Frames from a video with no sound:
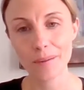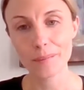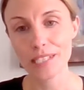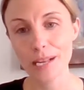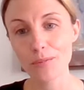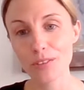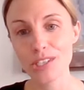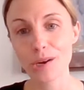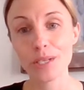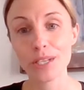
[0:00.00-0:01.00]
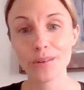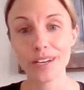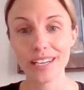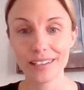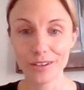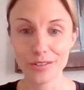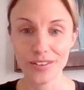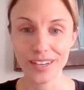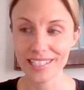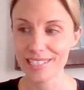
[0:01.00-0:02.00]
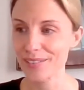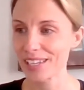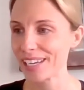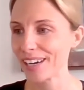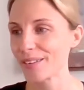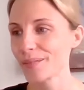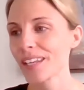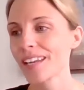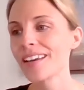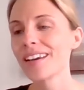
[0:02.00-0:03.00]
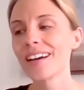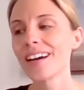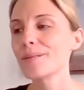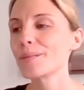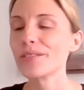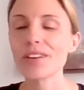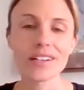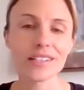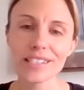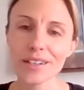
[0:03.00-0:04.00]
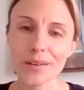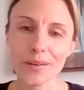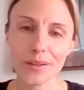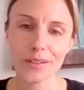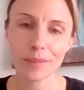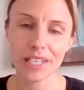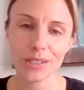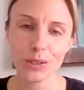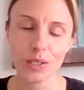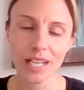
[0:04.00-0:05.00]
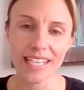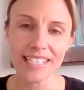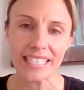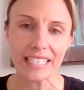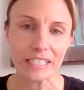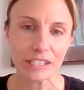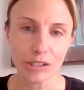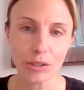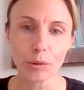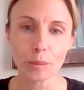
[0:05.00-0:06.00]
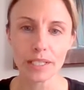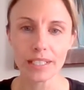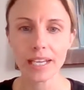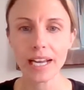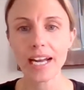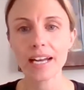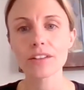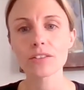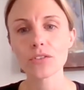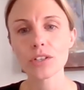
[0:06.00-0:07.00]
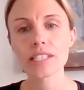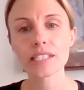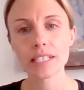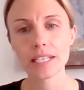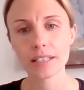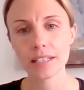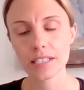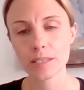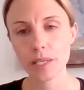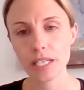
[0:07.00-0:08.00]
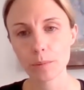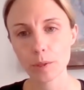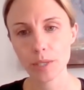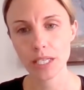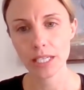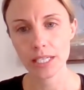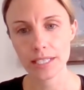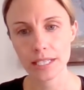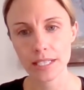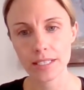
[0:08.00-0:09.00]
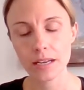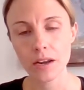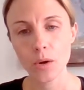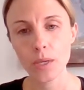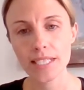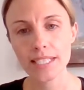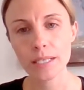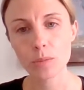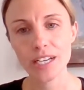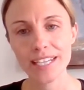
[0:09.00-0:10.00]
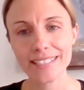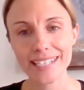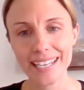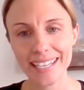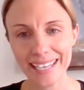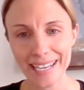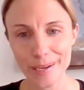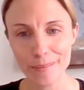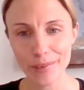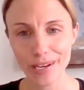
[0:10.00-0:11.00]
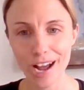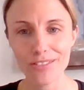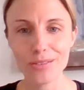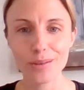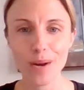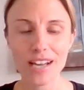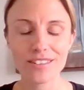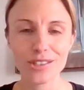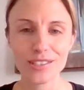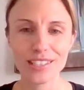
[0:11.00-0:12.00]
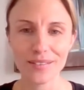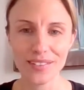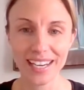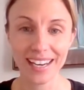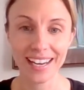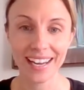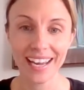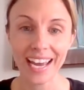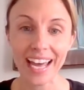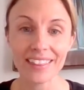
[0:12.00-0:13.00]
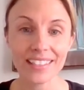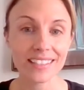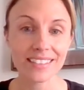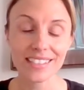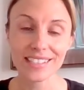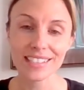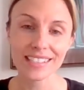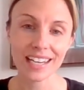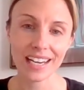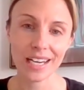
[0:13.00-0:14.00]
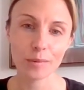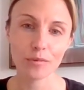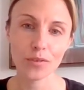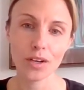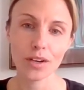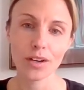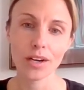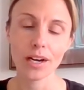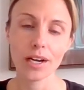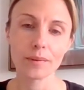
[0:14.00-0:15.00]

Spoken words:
some of which I'll be going over in this video. We've also been utilizing Zoom, and the first thing that's been implemented is a Wednesday morning 10 a.m. coffee with Pastor Stephanie. And this is just a time for